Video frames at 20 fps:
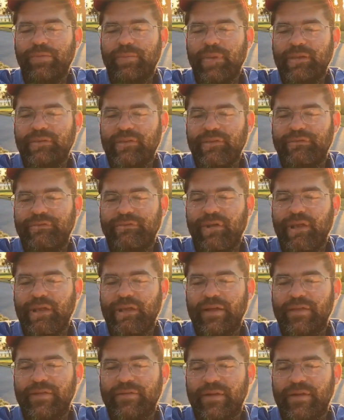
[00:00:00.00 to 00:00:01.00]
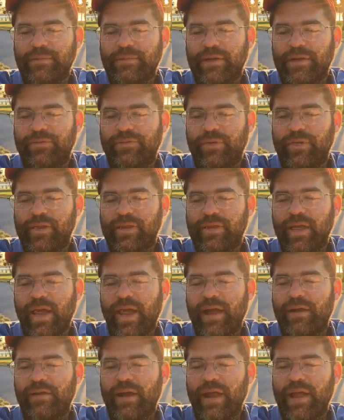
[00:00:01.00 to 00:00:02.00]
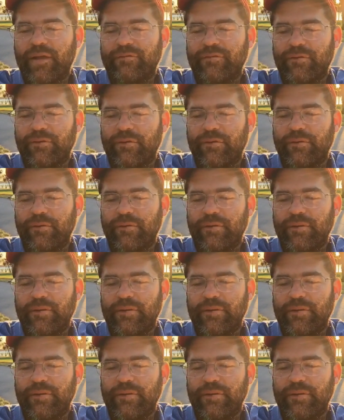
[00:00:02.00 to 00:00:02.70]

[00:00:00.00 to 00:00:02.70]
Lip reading: messy fight on the subject for an entire afternoon.